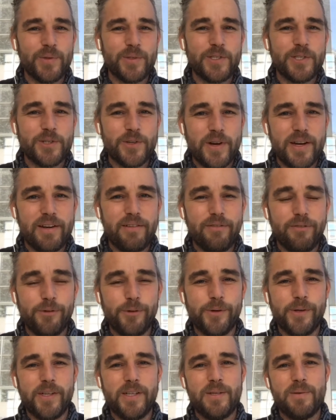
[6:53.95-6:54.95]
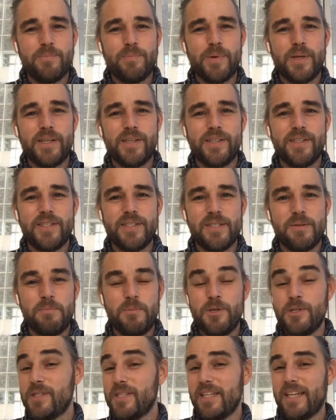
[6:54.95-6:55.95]
straightforward because
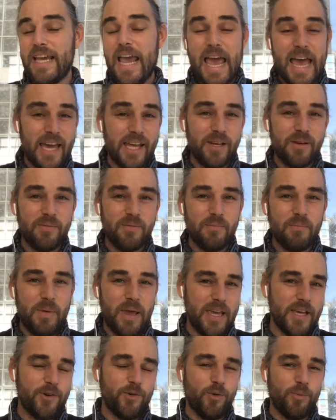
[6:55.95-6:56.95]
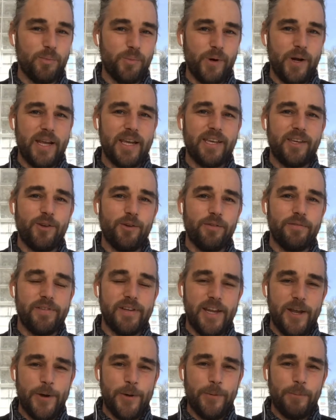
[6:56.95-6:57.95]
music can make or break your
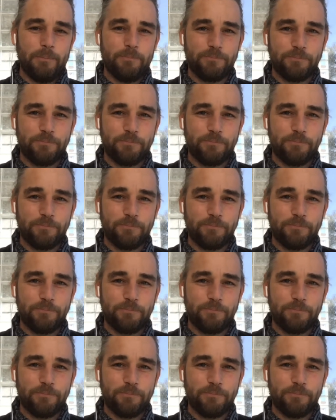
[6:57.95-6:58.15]
video.